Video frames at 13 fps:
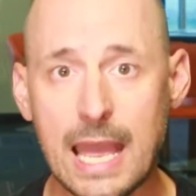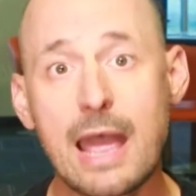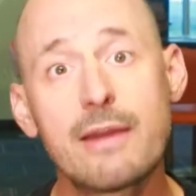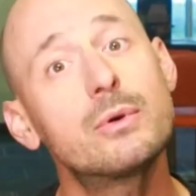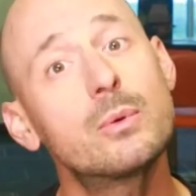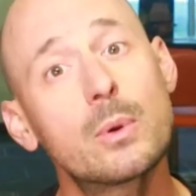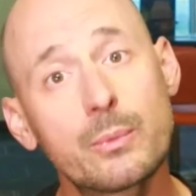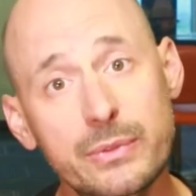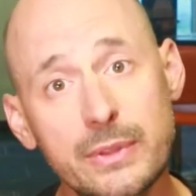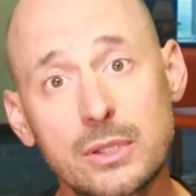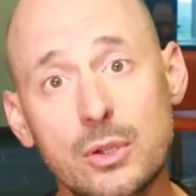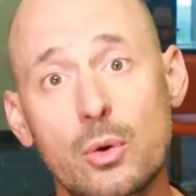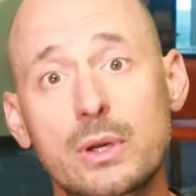everyone within
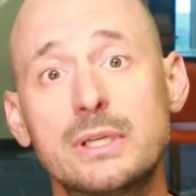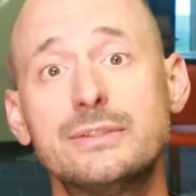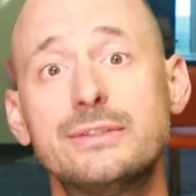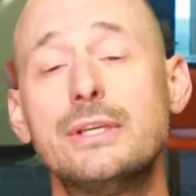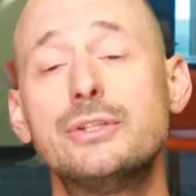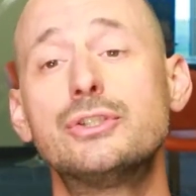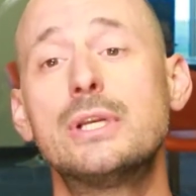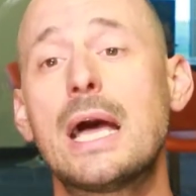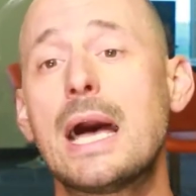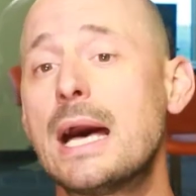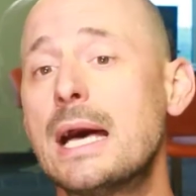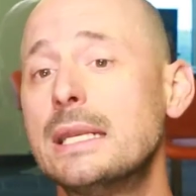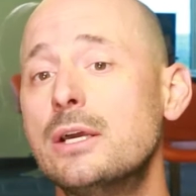the organization
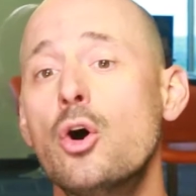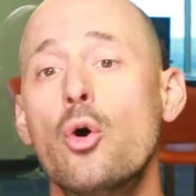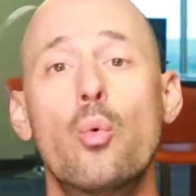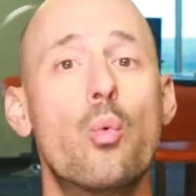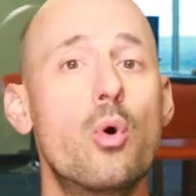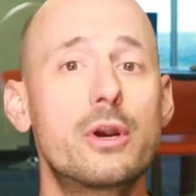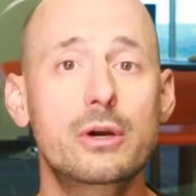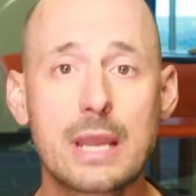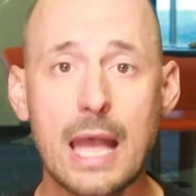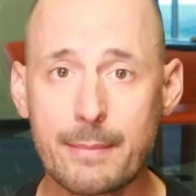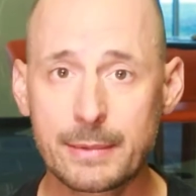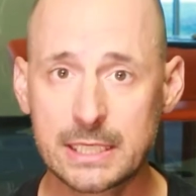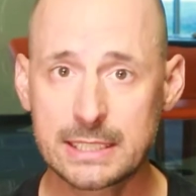on what are
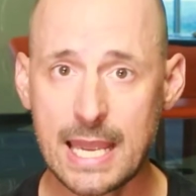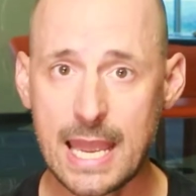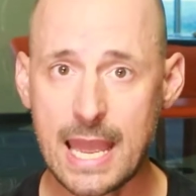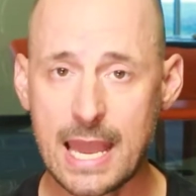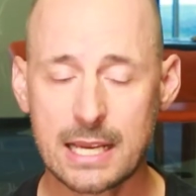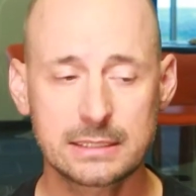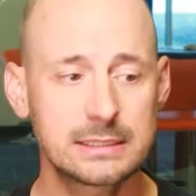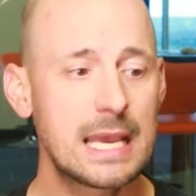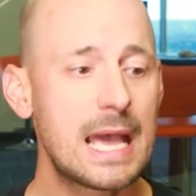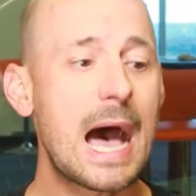common attacks,